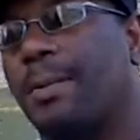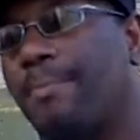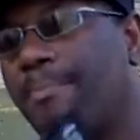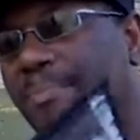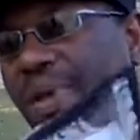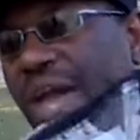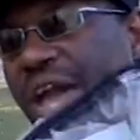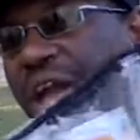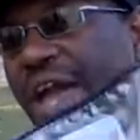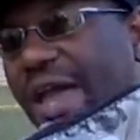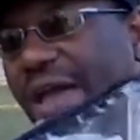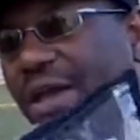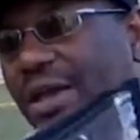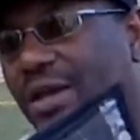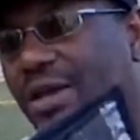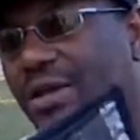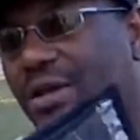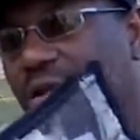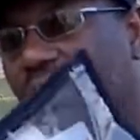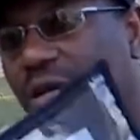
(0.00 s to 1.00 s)
Bag.
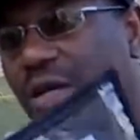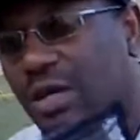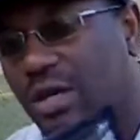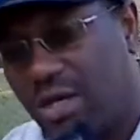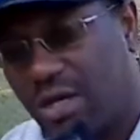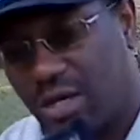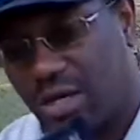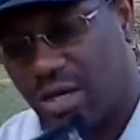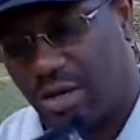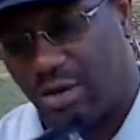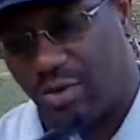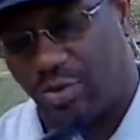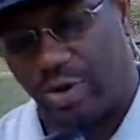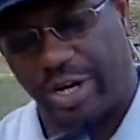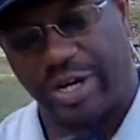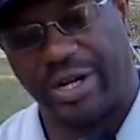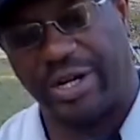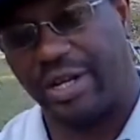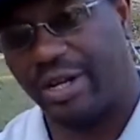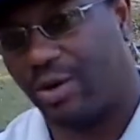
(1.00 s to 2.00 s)

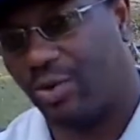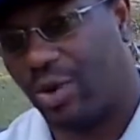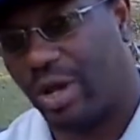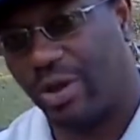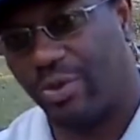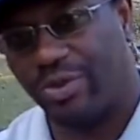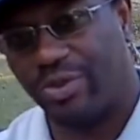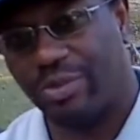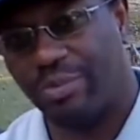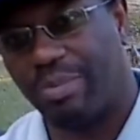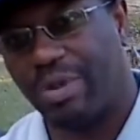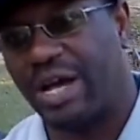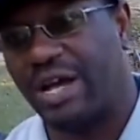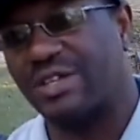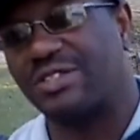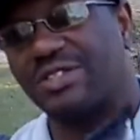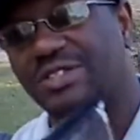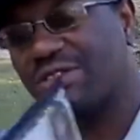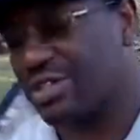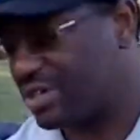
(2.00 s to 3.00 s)
Rick did away with the
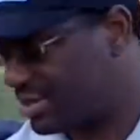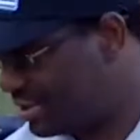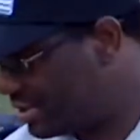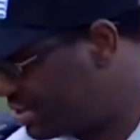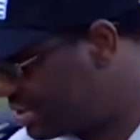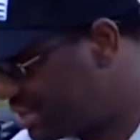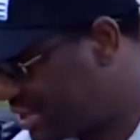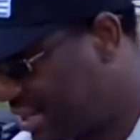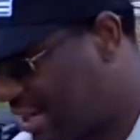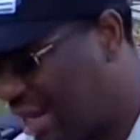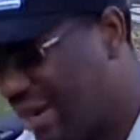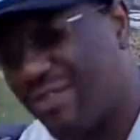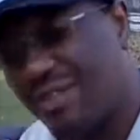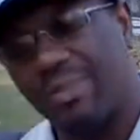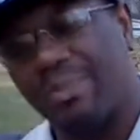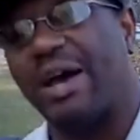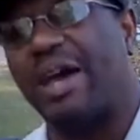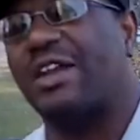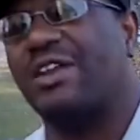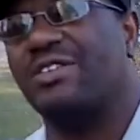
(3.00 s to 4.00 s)
boxes because he said
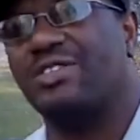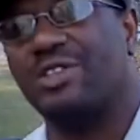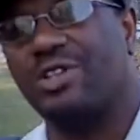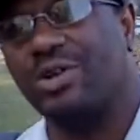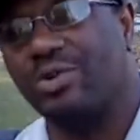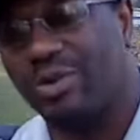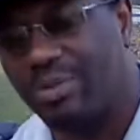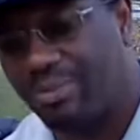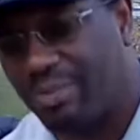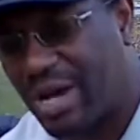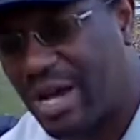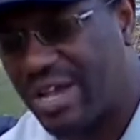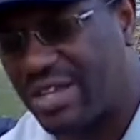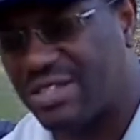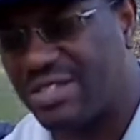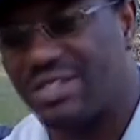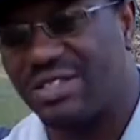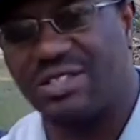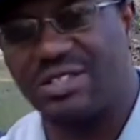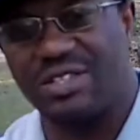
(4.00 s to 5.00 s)
everybody's doing
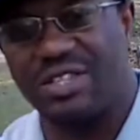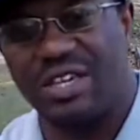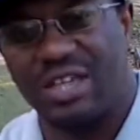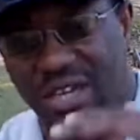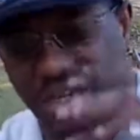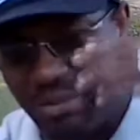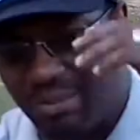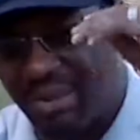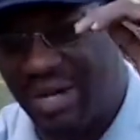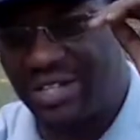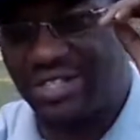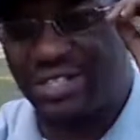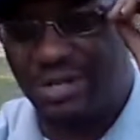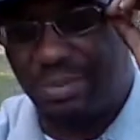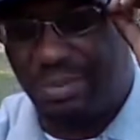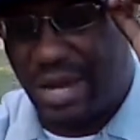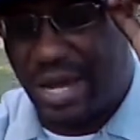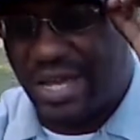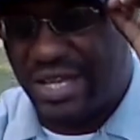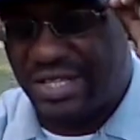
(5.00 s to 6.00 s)
boxes and
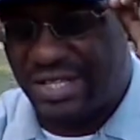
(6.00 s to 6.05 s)
Monsterbass